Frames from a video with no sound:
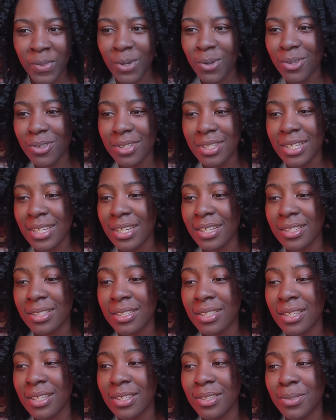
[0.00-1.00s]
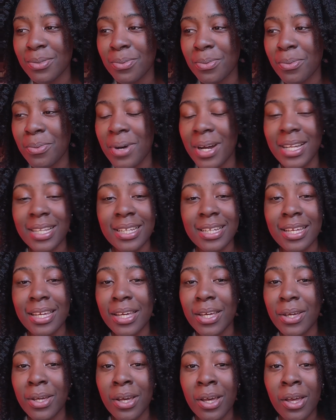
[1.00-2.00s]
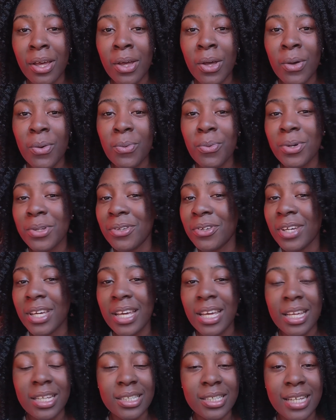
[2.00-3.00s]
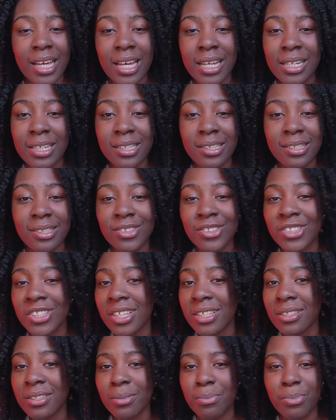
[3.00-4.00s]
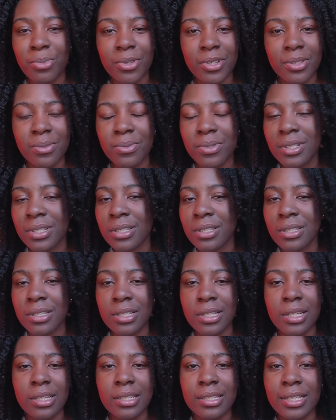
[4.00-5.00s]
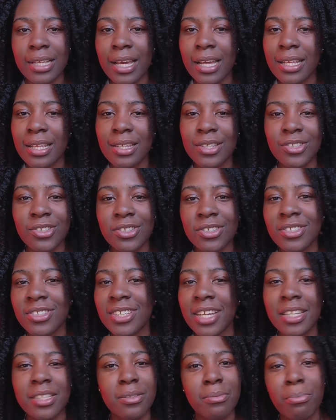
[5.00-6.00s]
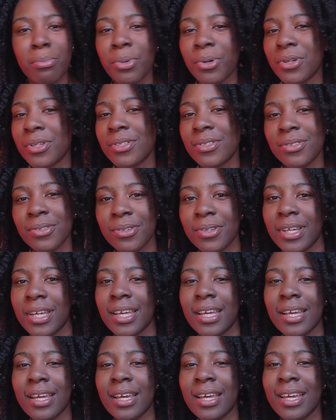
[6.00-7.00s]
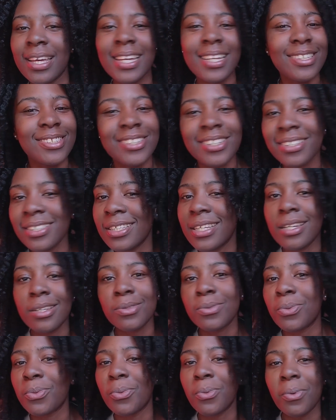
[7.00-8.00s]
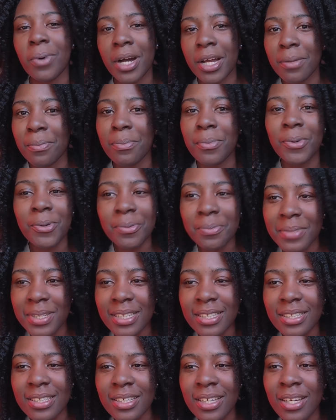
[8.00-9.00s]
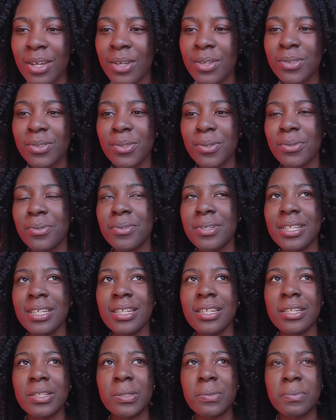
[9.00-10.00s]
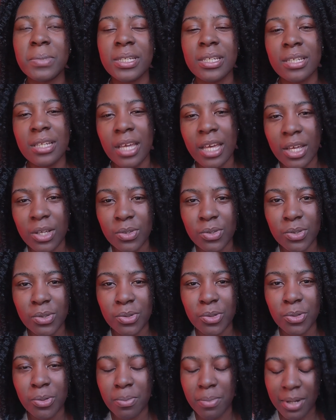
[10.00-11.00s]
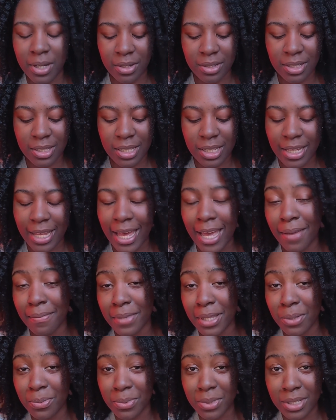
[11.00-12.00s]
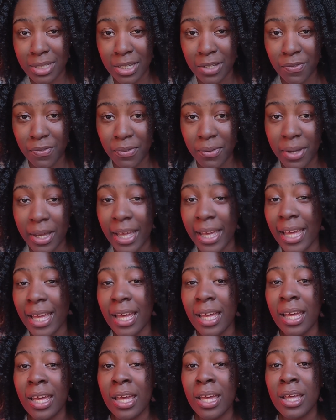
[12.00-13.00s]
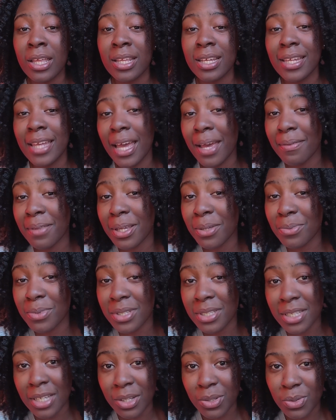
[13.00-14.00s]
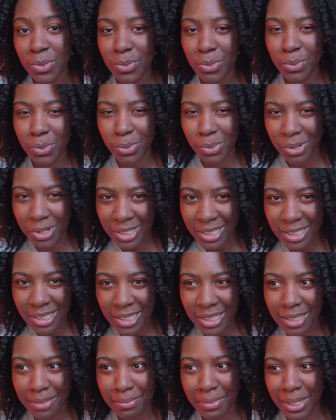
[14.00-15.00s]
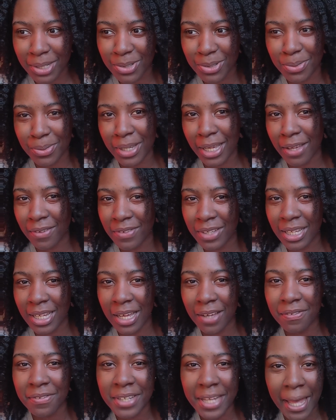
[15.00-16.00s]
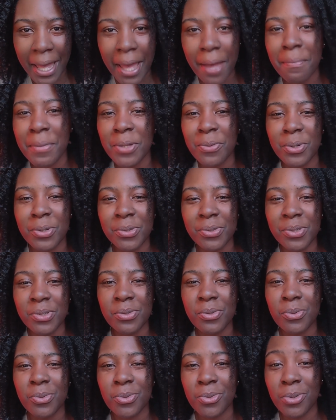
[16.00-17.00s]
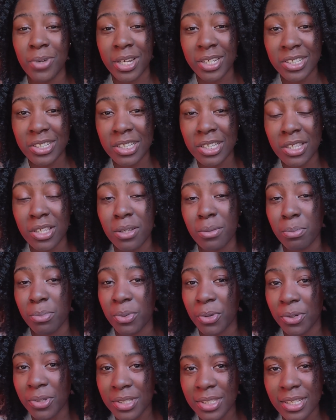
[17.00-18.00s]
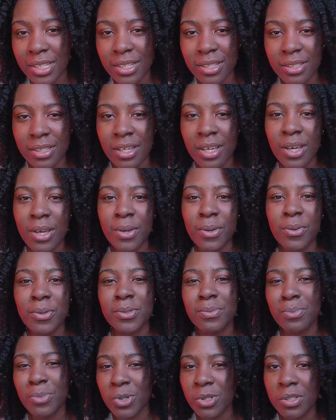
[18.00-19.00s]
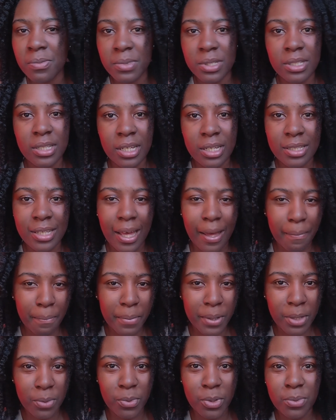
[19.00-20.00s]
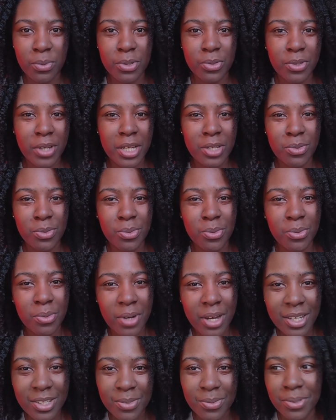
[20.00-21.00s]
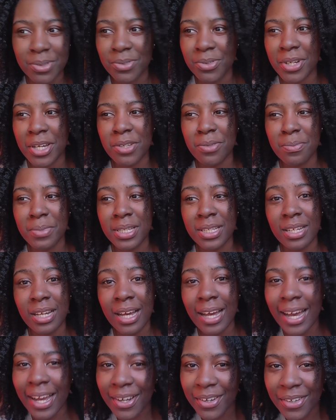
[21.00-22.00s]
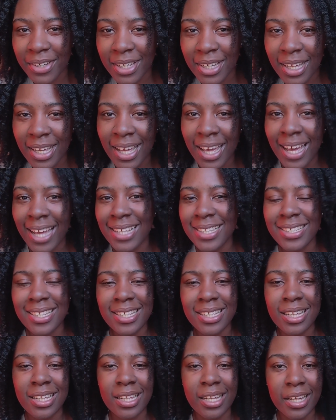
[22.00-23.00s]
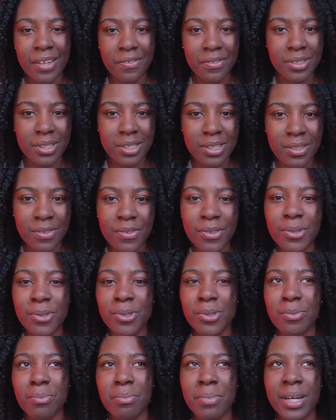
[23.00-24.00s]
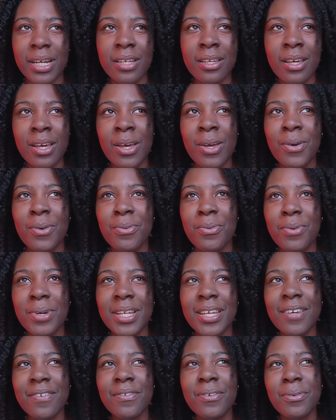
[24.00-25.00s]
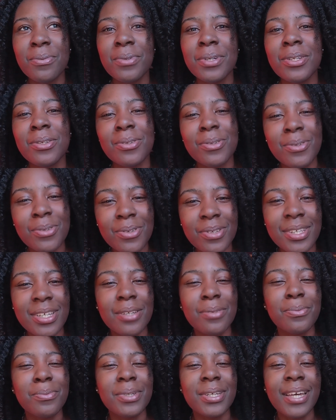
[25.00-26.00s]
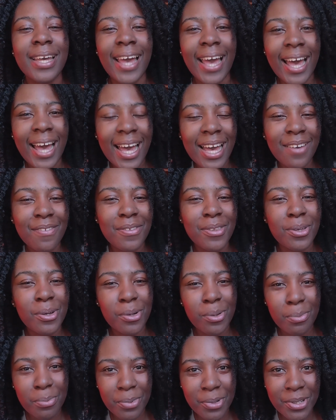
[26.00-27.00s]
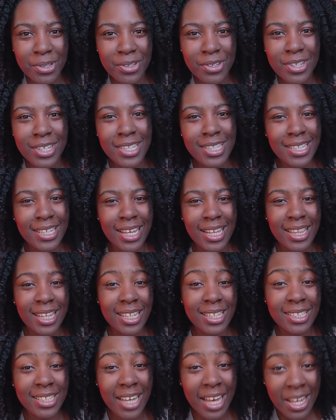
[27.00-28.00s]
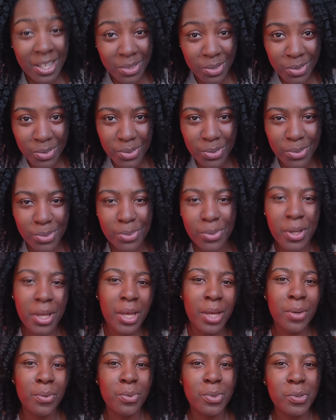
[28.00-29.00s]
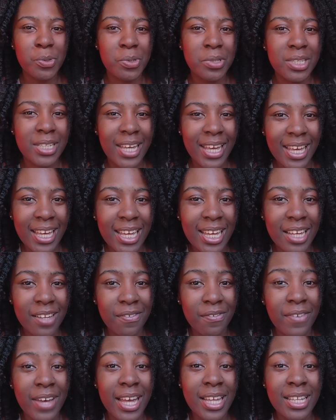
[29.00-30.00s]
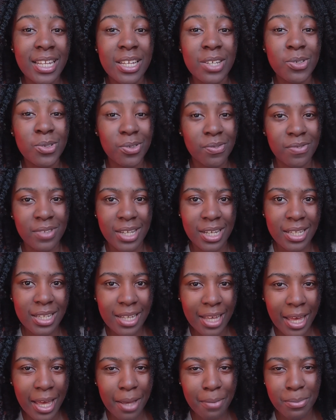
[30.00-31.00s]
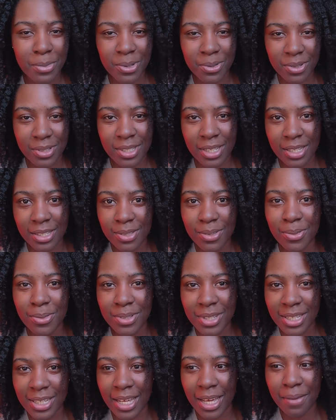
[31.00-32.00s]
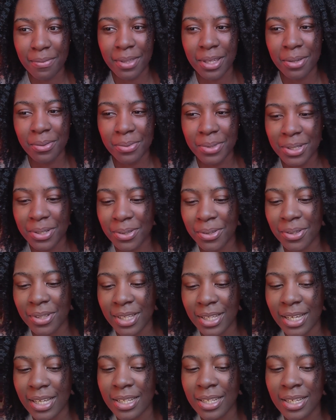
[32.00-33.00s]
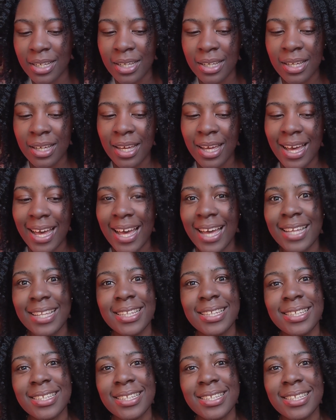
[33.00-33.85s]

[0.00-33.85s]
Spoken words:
All it takes is one day when your hairstylist is just depressed, when she's just sad and she just burns your hair. It just takes one moment. So we really need to be intentional about the time that we set for our hair, the time that we set to wash it. Make sure we have enough time and we're not rushing the process, because most mistakes happen when we're trying to rush, when we're trying to be in a hurry. And it's not that life is difficult, but whenever we know that we have the opportunity and the chance to, we should take advantage of that time, because that's the only time that we know that at